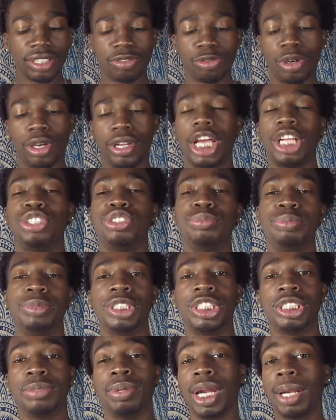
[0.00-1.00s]
Well, not you
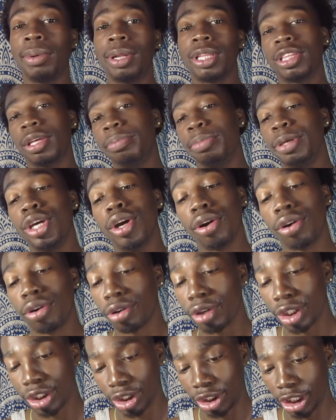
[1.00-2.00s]
bitches, but I'ma let the Bigo
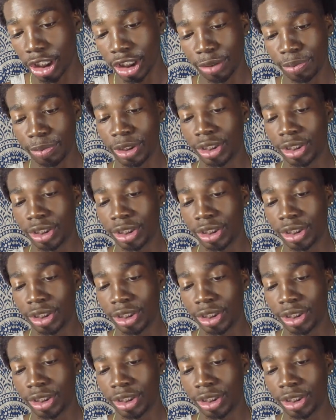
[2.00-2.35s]
girls judge me.